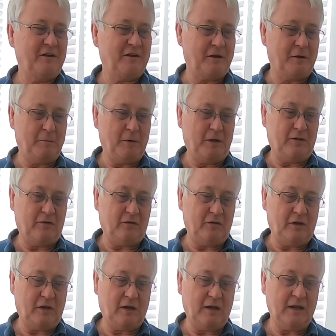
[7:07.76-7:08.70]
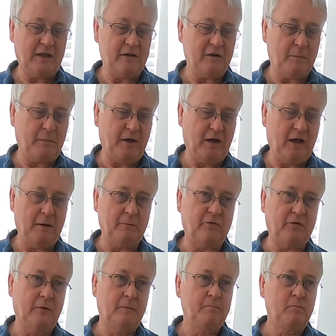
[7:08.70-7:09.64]
Yucky bits, and you can clean your
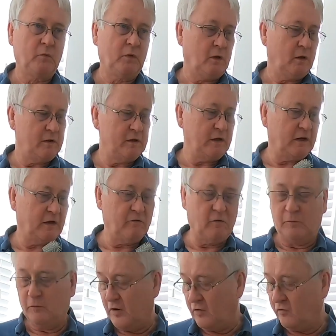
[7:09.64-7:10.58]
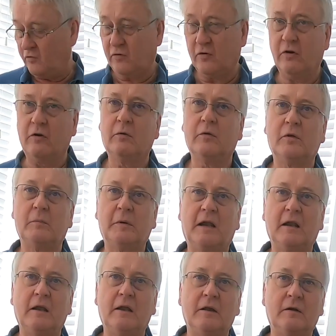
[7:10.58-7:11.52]
pipes, and then you give them a rinse through, and they'll be
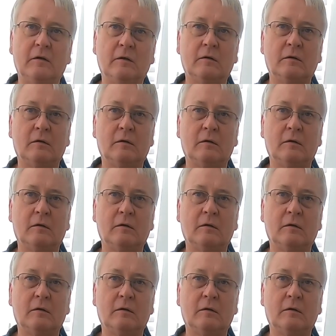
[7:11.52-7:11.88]
clean.